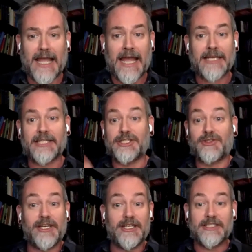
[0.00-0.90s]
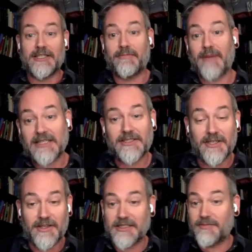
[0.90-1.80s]
And Katrini's an
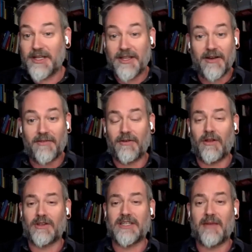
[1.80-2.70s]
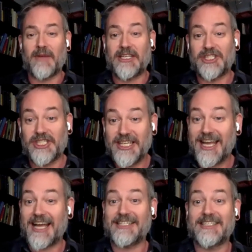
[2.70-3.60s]
ambassador that's been there for a long time, and she
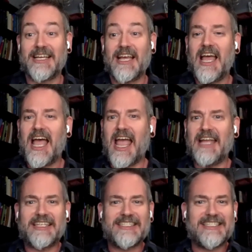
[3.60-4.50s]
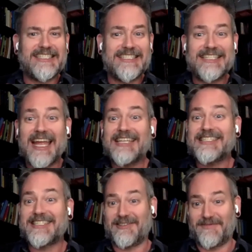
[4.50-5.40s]
has an
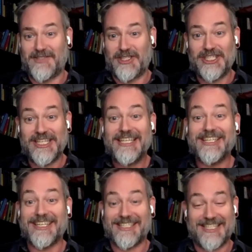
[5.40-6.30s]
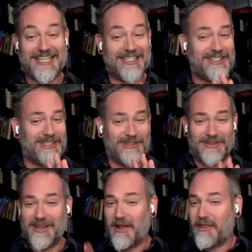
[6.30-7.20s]
extensive genius
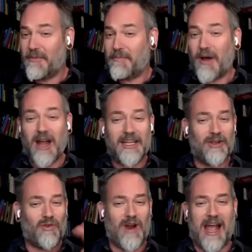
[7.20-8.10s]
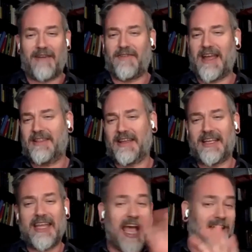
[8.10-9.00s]
into the body graph and the
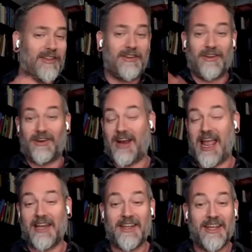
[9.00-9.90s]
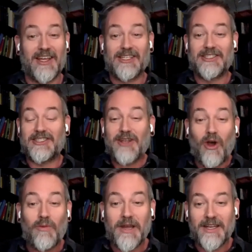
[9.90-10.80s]
calendar and
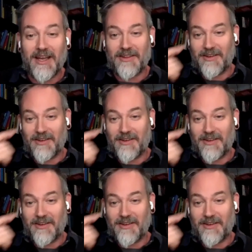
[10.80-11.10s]
so many